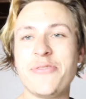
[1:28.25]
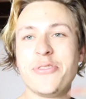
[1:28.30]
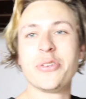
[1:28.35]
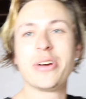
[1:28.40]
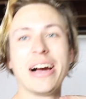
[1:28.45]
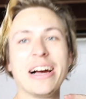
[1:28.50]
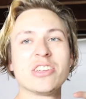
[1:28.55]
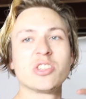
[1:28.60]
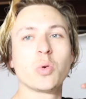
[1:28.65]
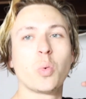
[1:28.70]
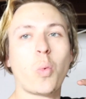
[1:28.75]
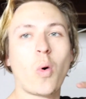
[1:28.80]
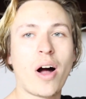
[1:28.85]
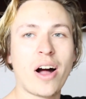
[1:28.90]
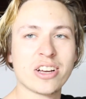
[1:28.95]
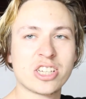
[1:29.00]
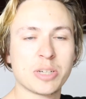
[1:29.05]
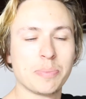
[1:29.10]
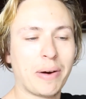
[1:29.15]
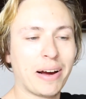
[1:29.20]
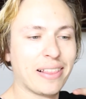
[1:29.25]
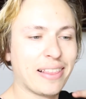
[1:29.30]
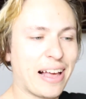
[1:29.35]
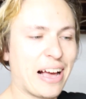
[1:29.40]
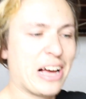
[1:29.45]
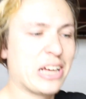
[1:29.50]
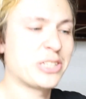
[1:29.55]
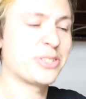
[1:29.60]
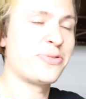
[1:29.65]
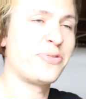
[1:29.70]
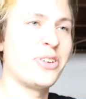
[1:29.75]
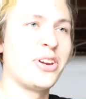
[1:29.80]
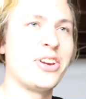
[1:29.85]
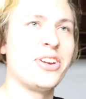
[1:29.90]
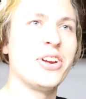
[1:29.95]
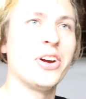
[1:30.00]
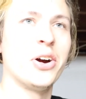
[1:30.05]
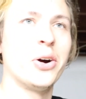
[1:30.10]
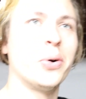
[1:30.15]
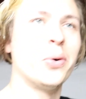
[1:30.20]
you guys watched my last
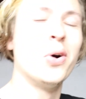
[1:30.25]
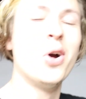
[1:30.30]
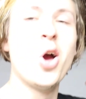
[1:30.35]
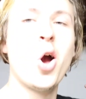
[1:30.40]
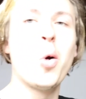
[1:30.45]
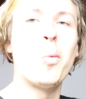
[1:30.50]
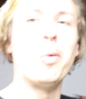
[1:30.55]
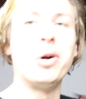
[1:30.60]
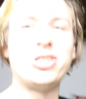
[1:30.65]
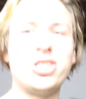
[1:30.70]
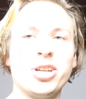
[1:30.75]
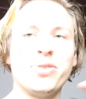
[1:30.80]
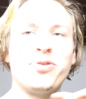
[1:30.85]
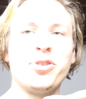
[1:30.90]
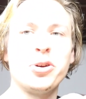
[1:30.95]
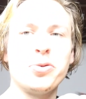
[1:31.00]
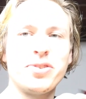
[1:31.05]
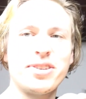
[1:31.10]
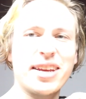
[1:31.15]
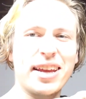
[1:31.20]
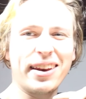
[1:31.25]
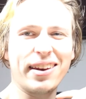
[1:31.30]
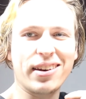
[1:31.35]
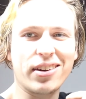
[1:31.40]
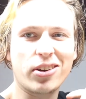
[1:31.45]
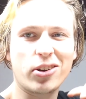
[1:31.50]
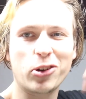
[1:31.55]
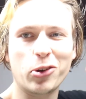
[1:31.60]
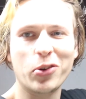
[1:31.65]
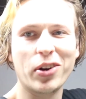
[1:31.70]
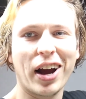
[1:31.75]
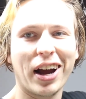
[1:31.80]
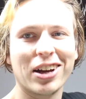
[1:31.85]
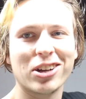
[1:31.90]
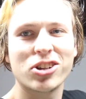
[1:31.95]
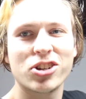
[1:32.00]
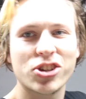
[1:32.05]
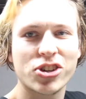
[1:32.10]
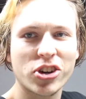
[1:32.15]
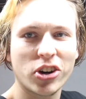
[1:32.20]
video, which if you didn't, you
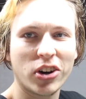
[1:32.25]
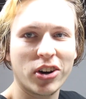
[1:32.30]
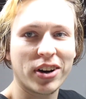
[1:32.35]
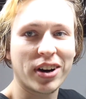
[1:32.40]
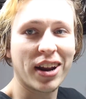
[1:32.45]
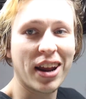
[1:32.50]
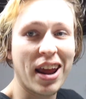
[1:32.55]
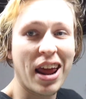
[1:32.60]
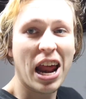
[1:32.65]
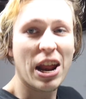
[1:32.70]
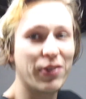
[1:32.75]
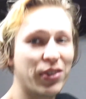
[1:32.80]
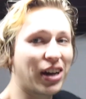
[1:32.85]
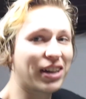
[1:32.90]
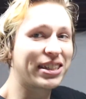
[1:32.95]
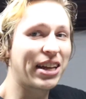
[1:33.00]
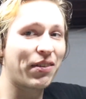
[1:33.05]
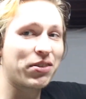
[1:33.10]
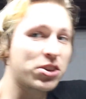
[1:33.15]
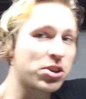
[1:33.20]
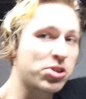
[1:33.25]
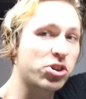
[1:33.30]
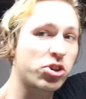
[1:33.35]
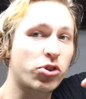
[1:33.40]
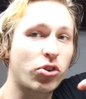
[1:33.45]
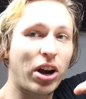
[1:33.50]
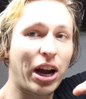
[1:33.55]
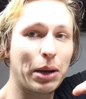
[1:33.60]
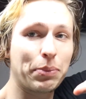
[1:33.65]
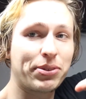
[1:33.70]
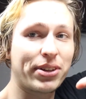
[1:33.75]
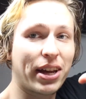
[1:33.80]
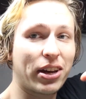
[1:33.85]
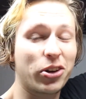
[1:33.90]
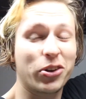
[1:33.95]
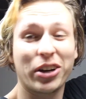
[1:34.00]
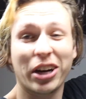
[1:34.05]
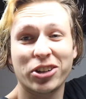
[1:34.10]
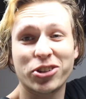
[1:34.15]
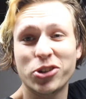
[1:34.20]
guys should. And if you guys haven't subscribed yet,
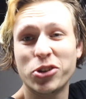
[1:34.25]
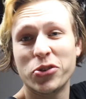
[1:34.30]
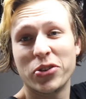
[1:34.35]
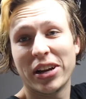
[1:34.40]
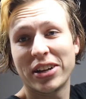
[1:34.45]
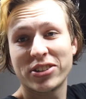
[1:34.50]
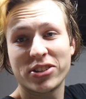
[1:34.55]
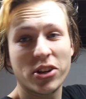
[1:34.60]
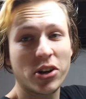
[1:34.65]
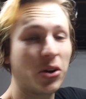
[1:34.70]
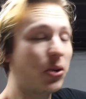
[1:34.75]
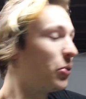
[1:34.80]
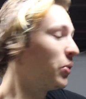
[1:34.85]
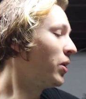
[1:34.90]
you guys should do that too.